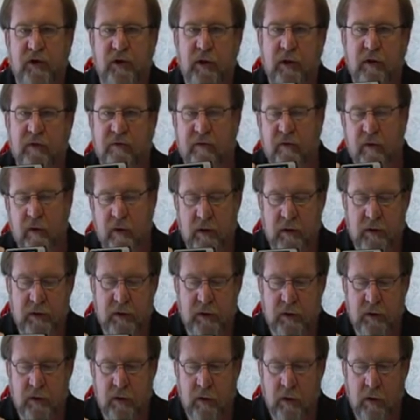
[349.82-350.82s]
achieve
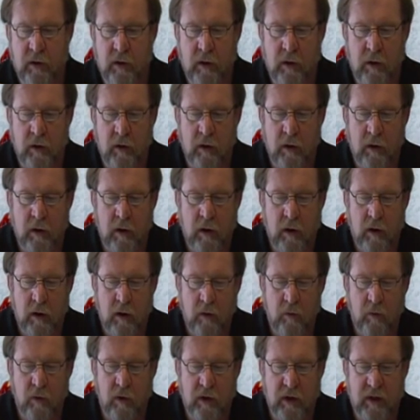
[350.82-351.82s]
this?
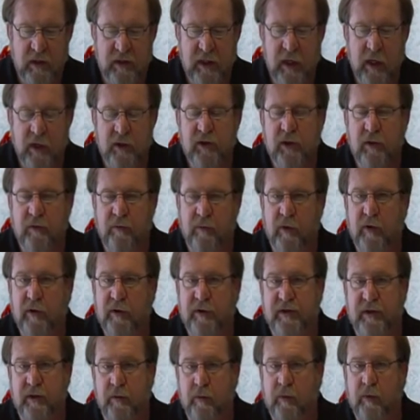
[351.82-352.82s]
Well, it's actually
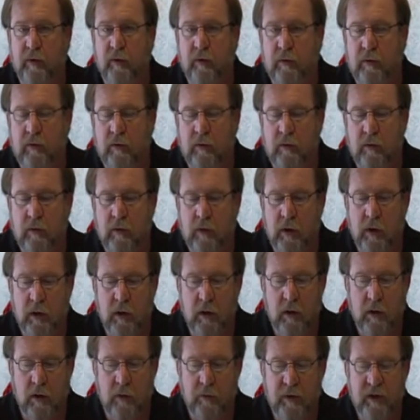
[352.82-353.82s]
pretty simple.
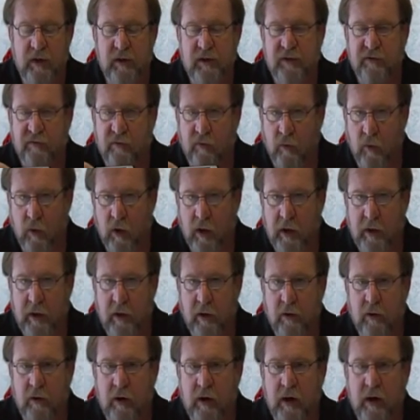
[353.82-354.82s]
A piece of
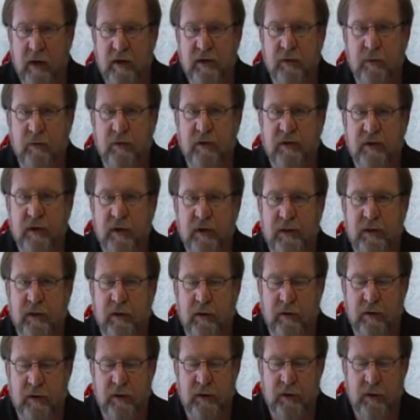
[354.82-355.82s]
wire has a
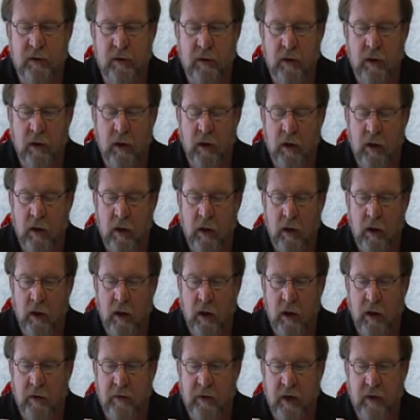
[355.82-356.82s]
resistance,
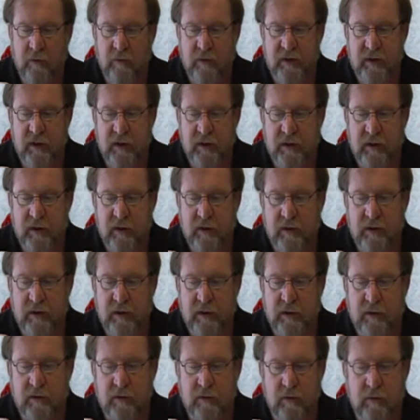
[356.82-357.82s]
and that
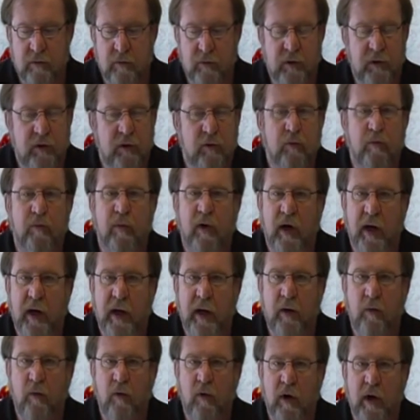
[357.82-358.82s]
resistance, when you
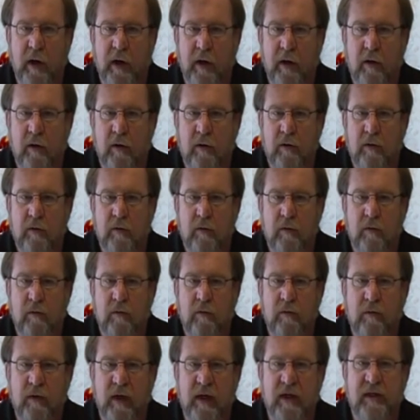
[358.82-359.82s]
buy wire,
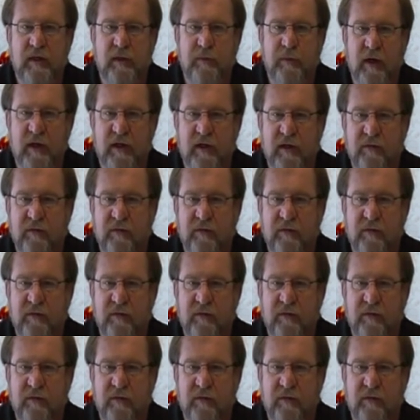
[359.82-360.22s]
that's